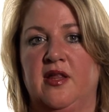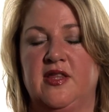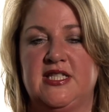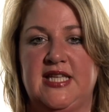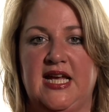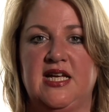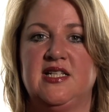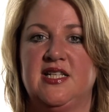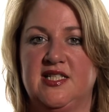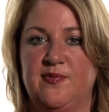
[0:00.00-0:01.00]
The
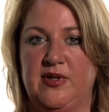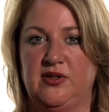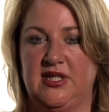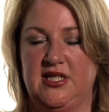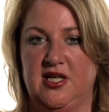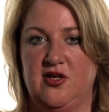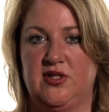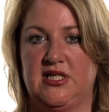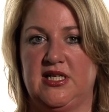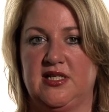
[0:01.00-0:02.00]
second is a building
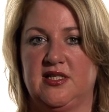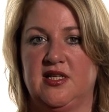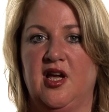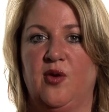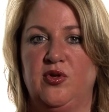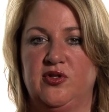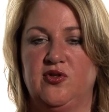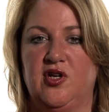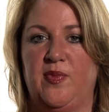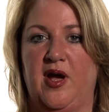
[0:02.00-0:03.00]
notice, and we'll
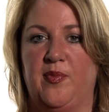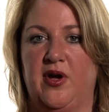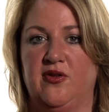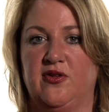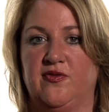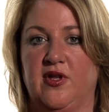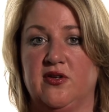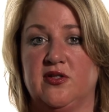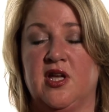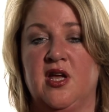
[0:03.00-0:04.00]
talk about both of
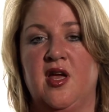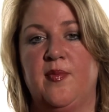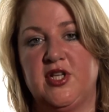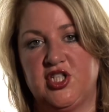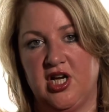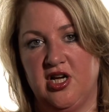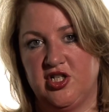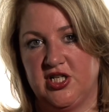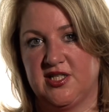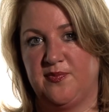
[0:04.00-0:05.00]
those, but
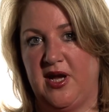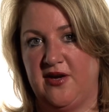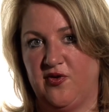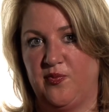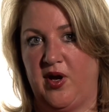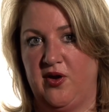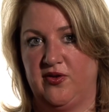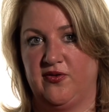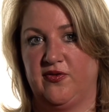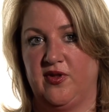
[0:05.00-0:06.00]
charges are made for
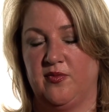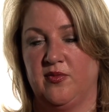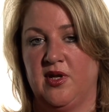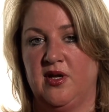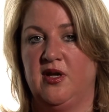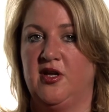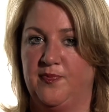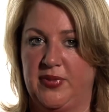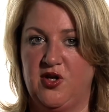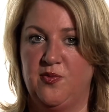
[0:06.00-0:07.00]
both of them,
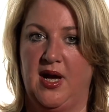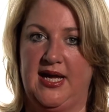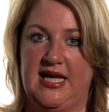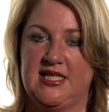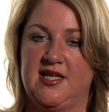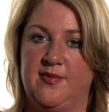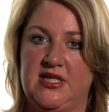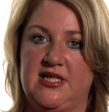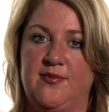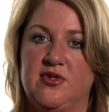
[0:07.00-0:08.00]
but you might get some
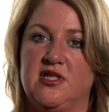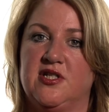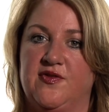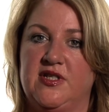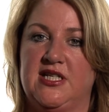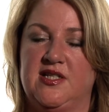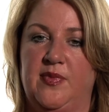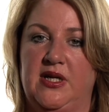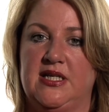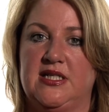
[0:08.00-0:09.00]
exemptions for
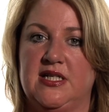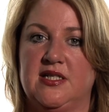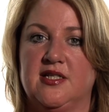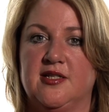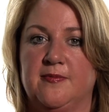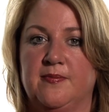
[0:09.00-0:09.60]
disabilities.